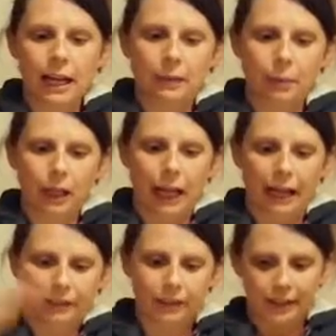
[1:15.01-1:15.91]
and
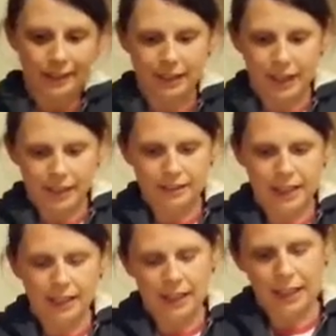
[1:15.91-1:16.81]
this is going to
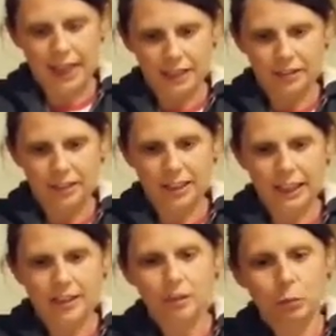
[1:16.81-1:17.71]
act to
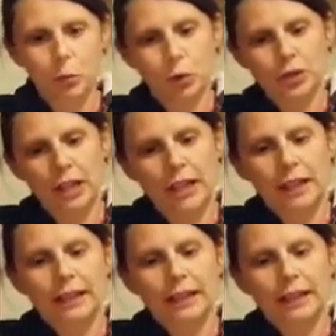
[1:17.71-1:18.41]
collect the water.